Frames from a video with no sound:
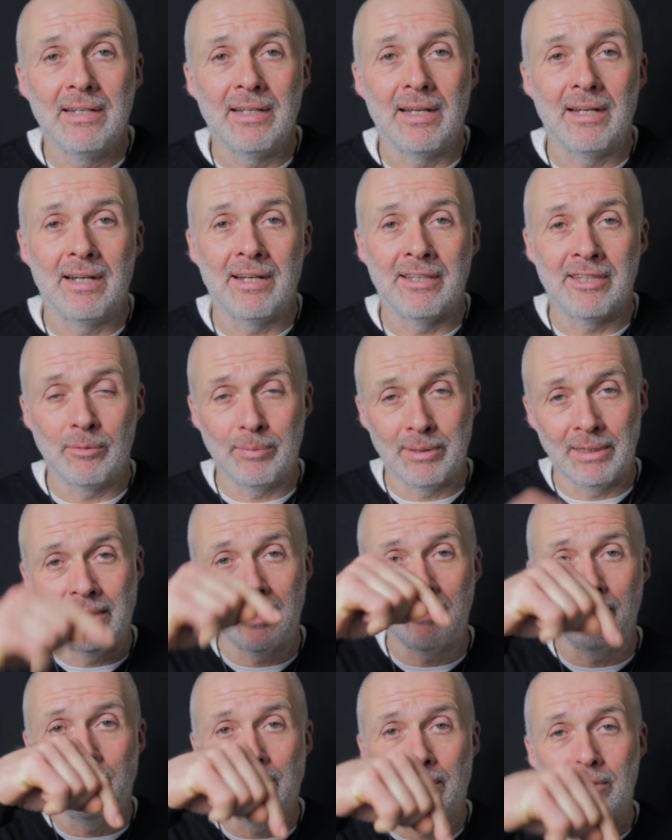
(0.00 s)
and there'll be a
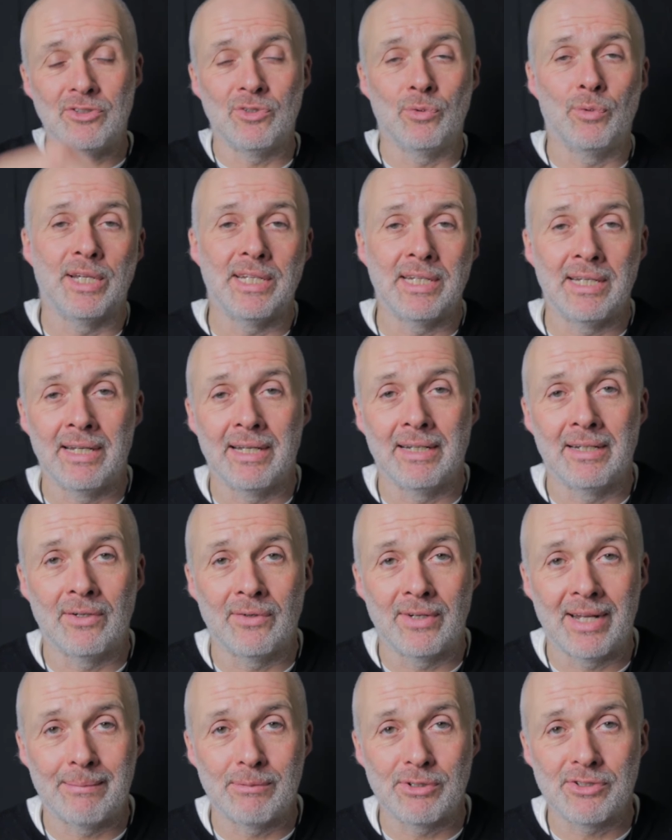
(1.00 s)
link below to where you can get it
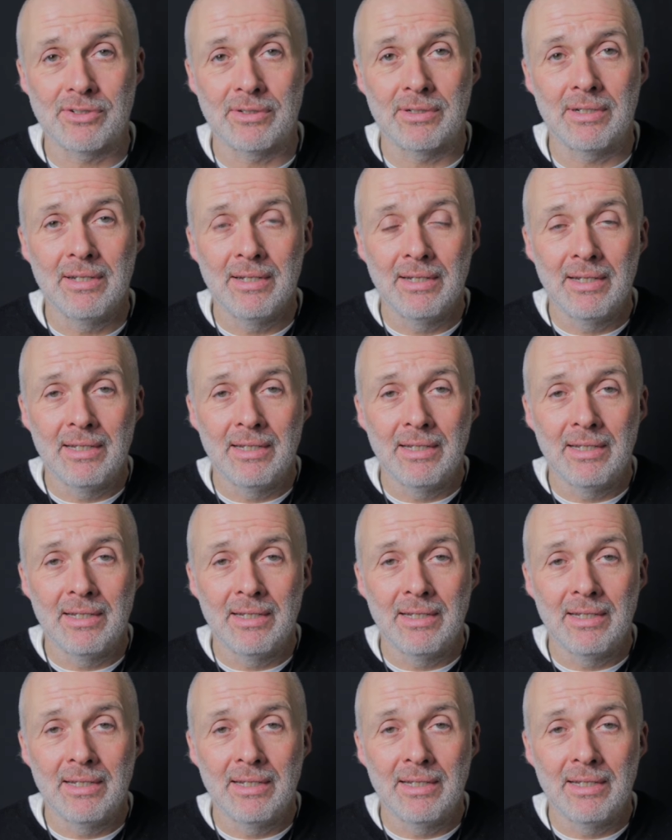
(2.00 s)
on Amazon.